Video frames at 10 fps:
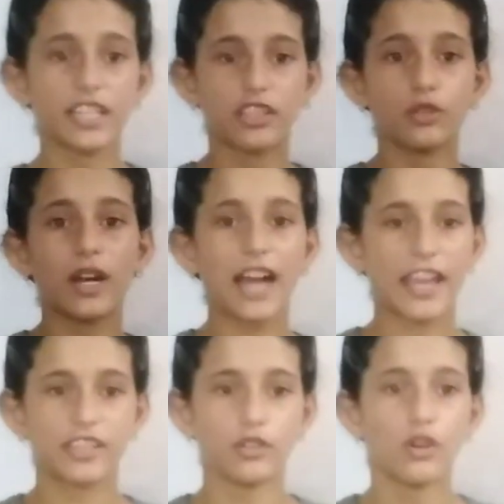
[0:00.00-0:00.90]
EQ and
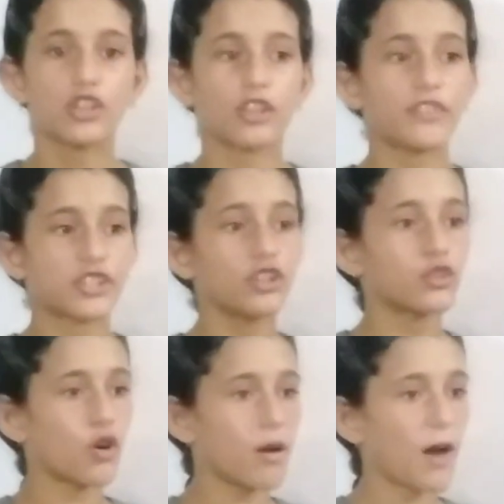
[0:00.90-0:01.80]
IQ. So we
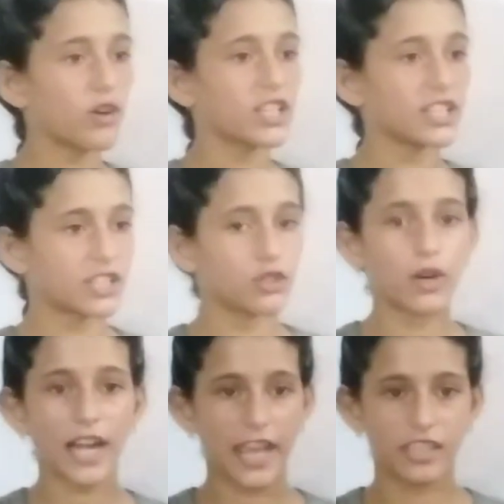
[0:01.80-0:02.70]
should know about
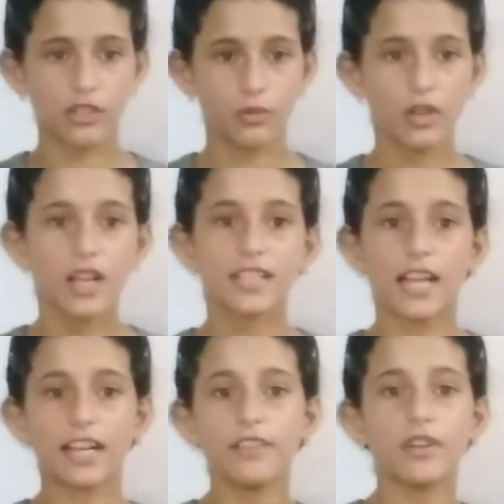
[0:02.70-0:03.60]
EQ and IQ.
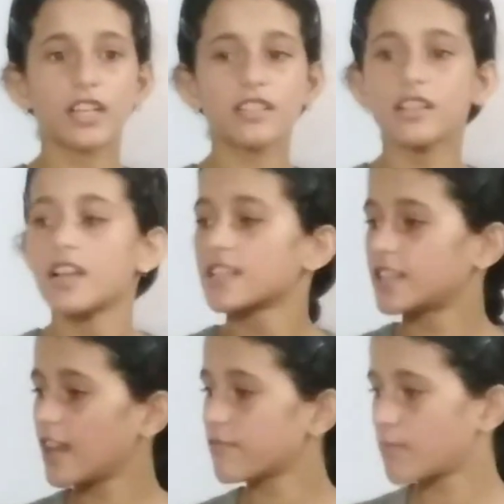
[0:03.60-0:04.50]
Second one is
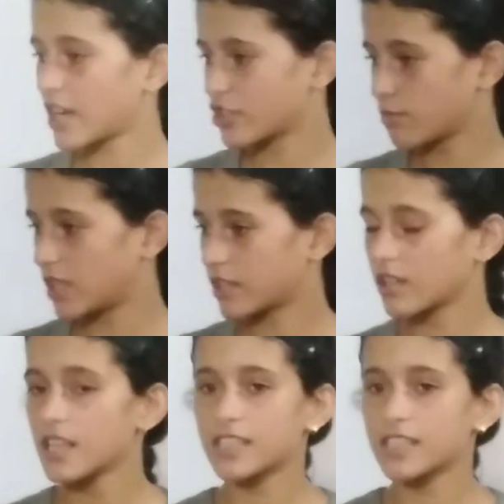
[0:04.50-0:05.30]
self-management.